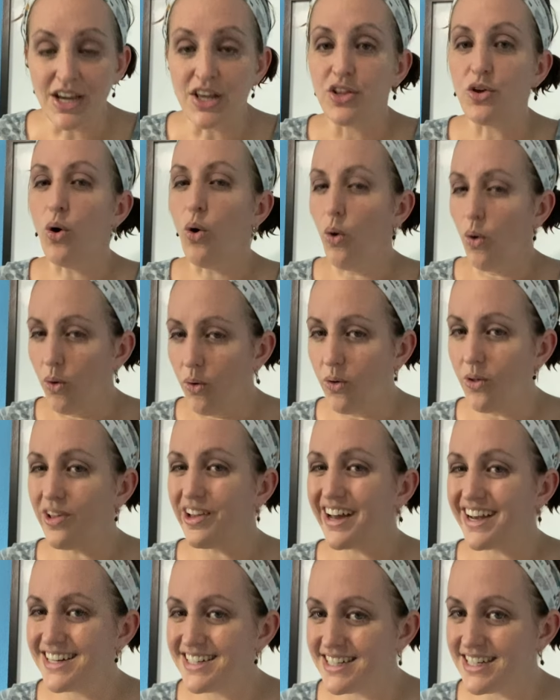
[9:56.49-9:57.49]
The whole
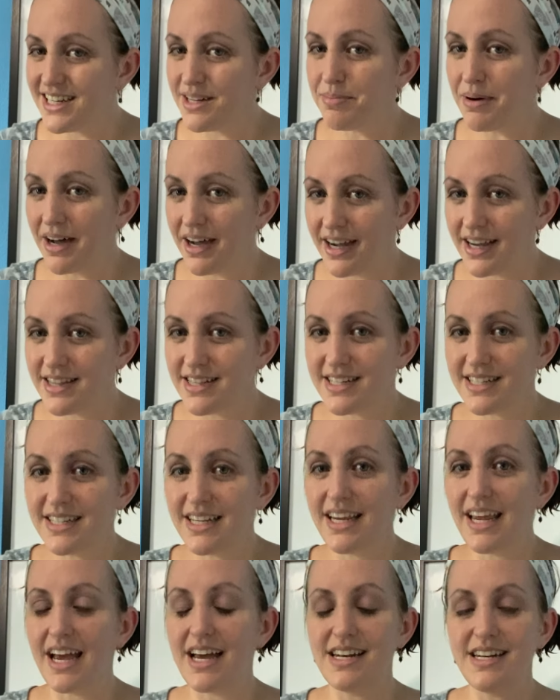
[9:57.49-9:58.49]
idea behind this,
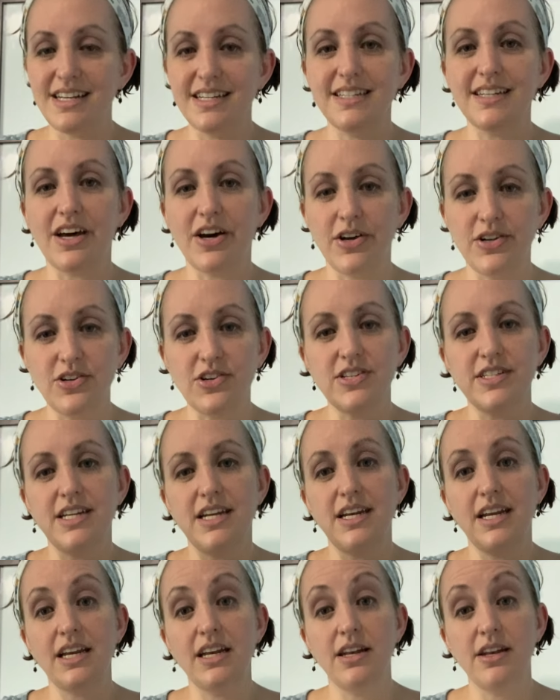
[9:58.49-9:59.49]
again, is
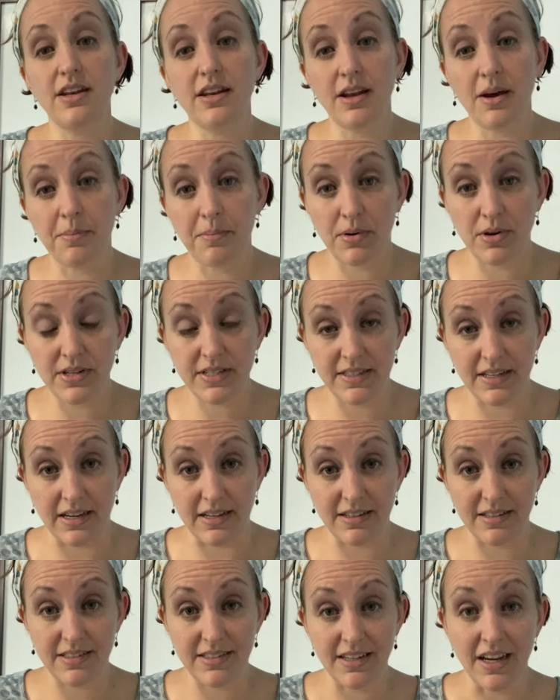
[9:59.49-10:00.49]
understanding number
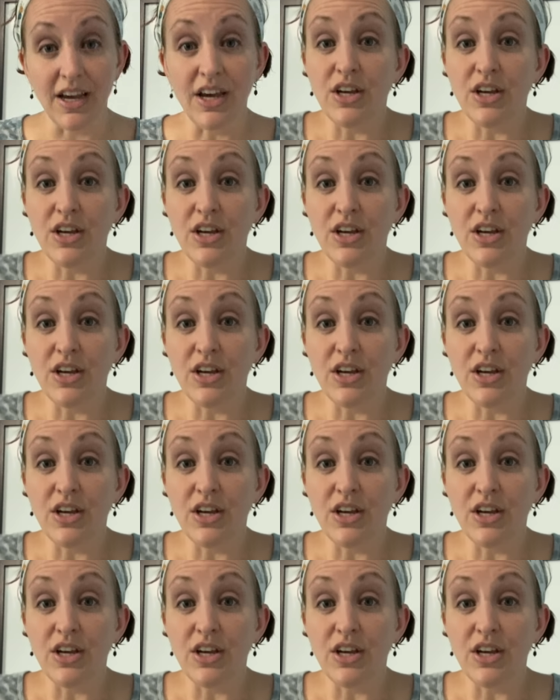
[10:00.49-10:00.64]
sense.